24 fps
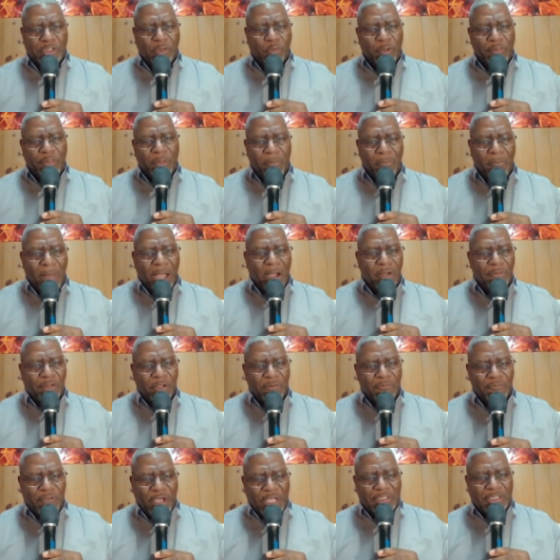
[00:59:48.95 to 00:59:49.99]
and with the mouth
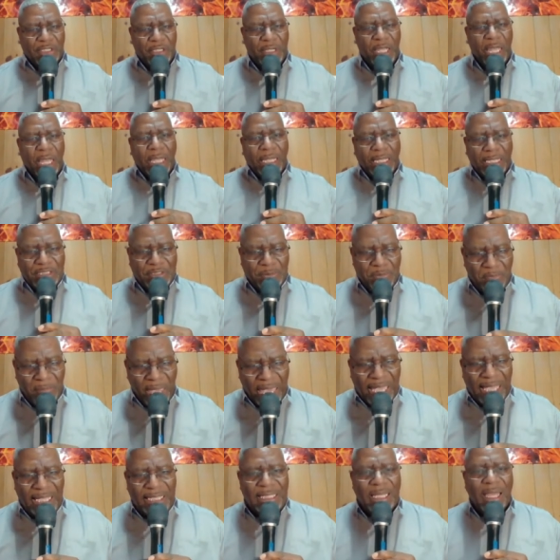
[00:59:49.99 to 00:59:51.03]
confession is
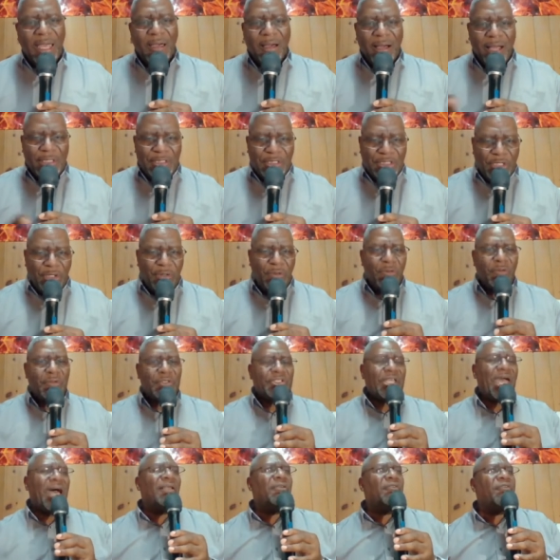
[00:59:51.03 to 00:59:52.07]
made unto
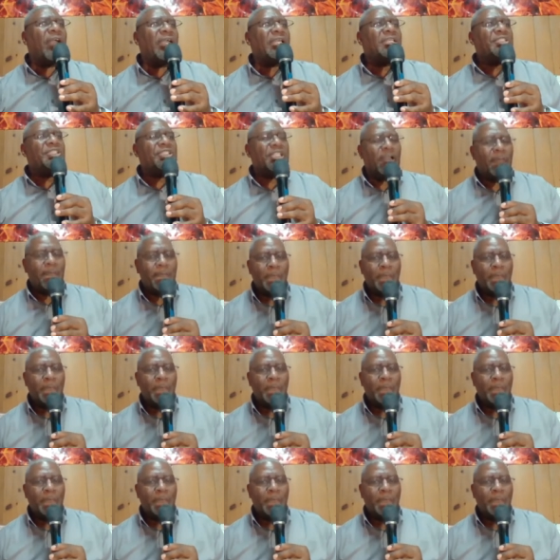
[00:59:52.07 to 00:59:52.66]
salvation.